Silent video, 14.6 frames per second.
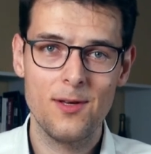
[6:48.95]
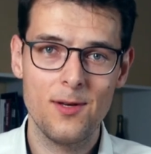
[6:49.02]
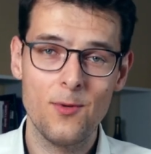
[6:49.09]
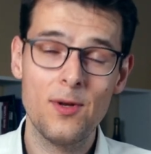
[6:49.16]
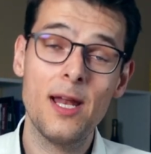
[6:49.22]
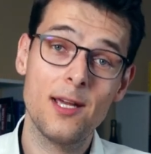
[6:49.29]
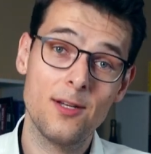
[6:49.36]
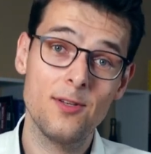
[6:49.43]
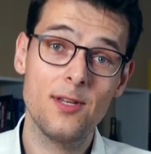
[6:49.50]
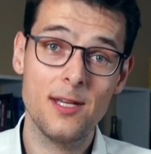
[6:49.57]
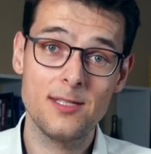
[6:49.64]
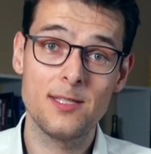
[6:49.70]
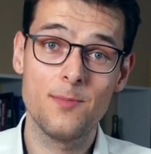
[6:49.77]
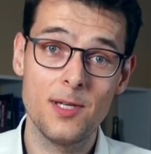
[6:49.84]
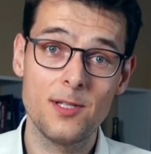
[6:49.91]
would like to take
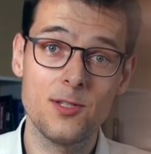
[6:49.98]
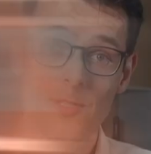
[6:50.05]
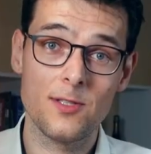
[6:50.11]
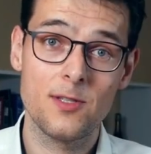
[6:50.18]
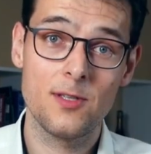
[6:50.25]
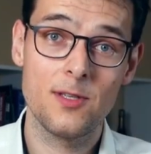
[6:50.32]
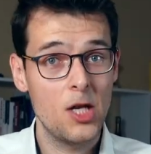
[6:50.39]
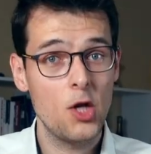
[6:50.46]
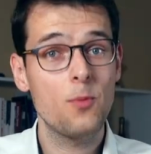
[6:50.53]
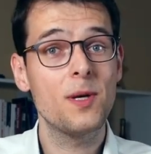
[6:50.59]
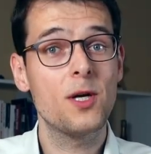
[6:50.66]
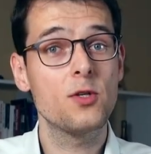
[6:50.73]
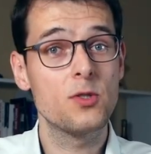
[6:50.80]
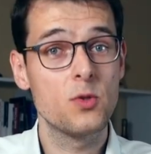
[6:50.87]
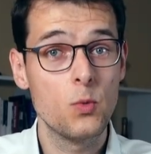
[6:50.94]
some pictures. Not
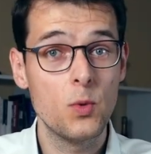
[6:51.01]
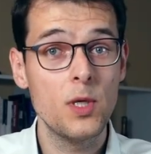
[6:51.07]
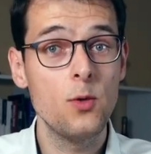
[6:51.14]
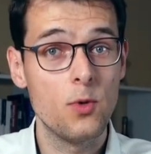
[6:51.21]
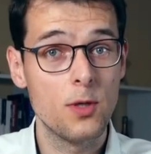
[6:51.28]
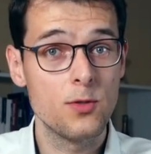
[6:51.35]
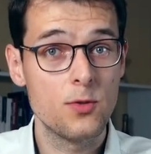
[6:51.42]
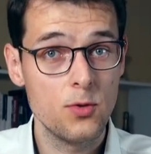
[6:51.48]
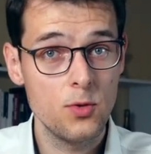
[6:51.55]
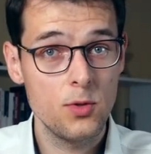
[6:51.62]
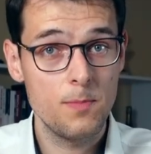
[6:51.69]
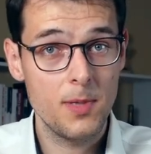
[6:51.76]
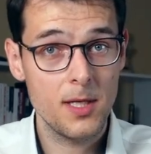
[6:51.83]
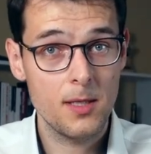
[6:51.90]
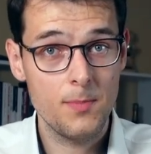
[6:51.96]
because we want to,
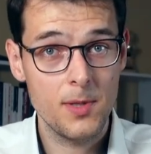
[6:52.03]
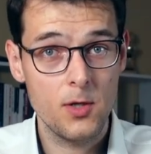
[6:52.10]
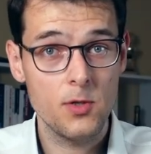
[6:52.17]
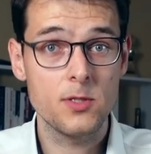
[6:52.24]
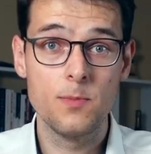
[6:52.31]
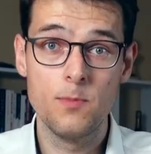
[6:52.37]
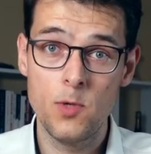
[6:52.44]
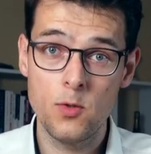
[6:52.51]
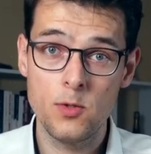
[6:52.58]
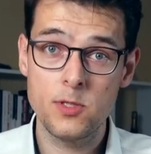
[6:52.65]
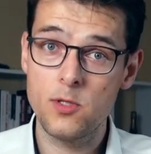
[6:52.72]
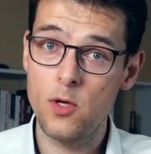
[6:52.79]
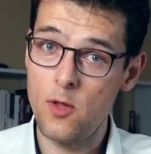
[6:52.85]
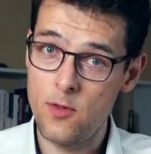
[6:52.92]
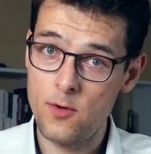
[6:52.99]
but because
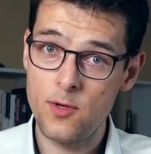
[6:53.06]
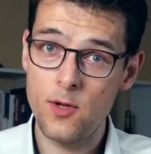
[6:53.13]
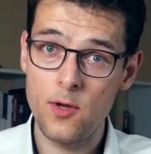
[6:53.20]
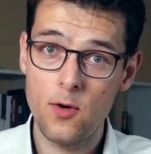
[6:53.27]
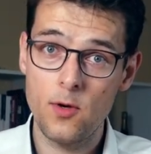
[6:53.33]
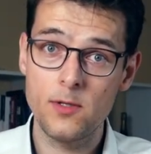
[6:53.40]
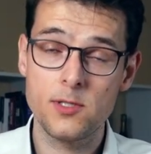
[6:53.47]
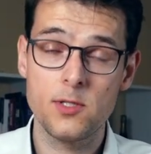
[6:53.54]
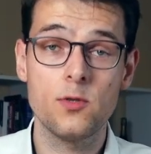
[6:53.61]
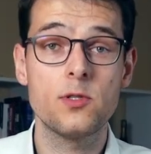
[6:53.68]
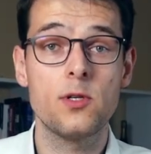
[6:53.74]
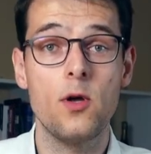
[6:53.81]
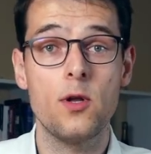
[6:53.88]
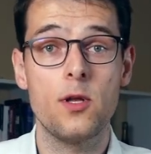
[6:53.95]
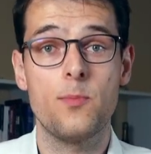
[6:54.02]
most, although not all,
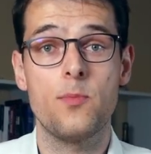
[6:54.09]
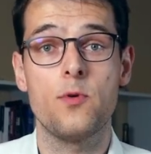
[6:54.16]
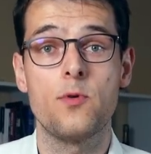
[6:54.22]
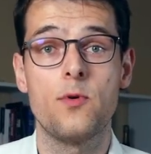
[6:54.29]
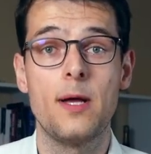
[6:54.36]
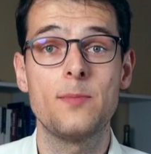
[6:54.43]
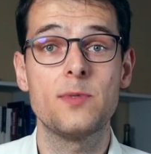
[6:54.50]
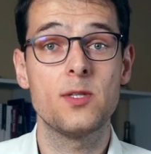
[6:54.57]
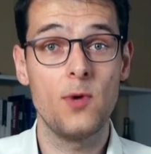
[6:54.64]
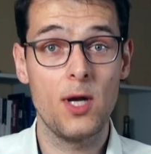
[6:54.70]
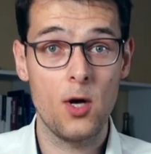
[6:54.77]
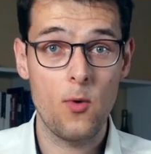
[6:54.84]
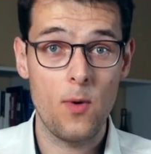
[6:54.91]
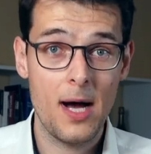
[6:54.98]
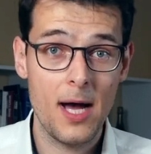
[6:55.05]
social audit programs
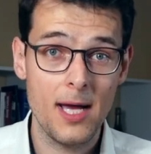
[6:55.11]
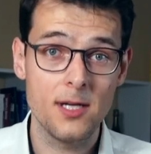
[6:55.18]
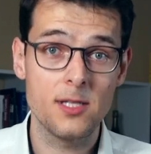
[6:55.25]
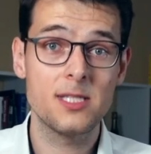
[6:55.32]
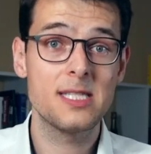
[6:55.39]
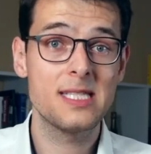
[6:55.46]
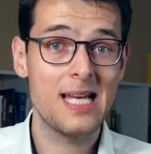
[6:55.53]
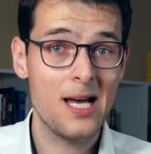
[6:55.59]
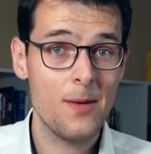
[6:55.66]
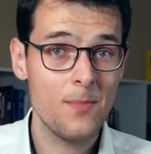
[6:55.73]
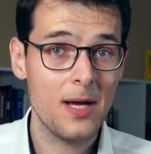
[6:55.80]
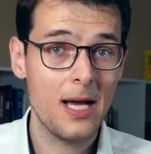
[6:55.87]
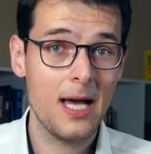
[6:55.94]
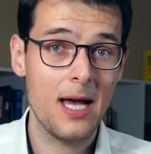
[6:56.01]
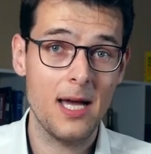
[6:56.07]
require
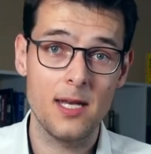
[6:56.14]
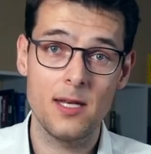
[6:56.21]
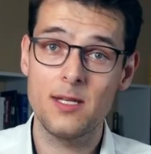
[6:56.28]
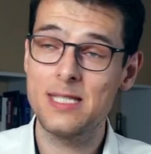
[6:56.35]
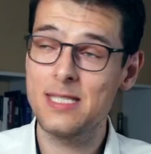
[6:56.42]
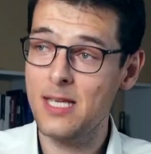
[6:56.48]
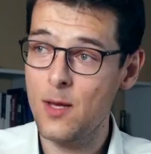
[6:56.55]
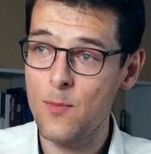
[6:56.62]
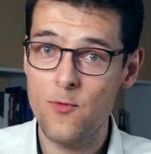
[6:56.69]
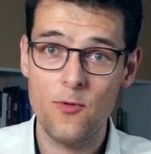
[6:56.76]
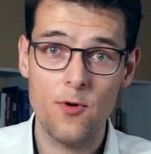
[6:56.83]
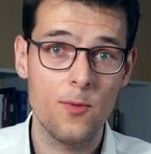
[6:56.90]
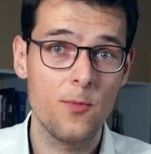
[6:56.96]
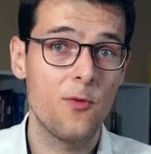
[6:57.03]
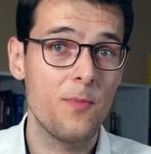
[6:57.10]
some
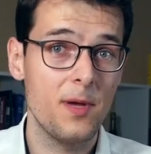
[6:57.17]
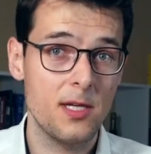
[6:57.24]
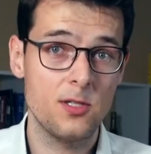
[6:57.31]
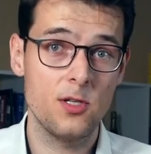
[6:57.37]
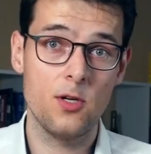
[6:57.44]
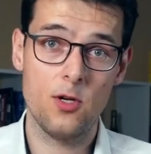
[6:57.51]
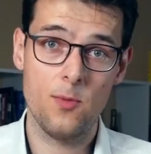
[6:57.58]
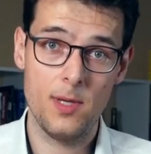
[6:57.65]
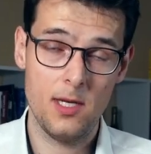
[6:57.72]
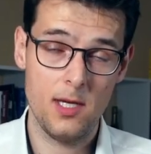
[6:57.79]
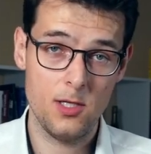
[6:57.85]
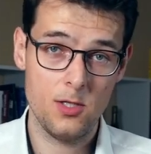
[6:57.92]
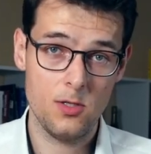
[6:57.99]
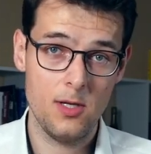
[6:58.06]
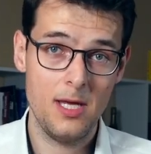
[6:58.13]
form of picture
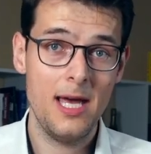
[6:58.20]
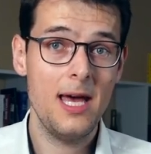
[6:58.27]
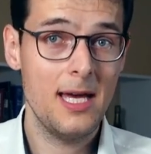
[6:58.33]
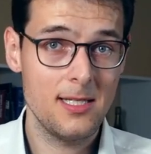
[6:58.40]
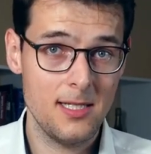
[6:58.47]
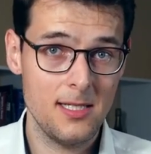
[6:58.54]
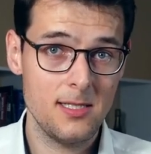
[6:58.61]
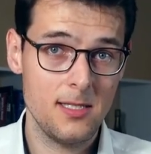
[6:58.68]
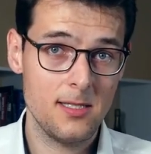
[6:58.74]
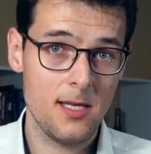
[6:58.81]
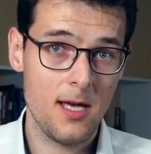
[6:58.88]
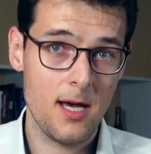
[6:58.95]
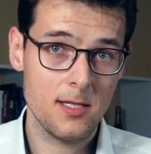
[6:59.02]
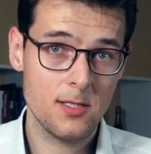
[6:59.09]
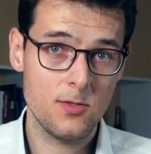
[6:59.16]
documentation. Assessors
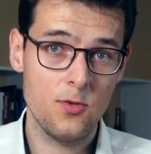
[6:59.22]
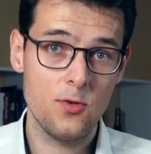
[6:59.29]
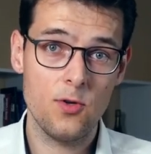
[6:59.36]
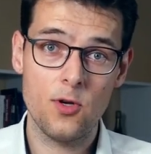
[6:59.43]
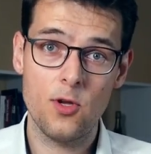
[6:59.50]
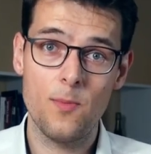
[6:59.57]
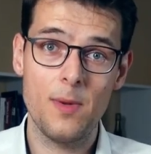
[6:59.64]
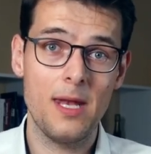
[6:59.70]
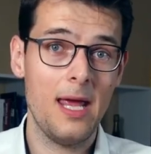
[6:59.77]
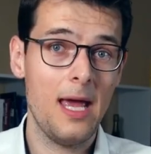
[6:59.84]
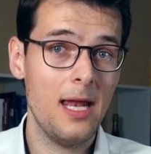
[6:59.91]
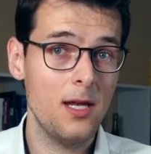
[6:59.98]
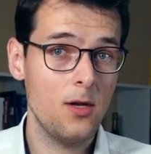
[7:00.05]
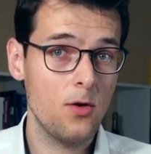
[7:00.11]
are asked to document any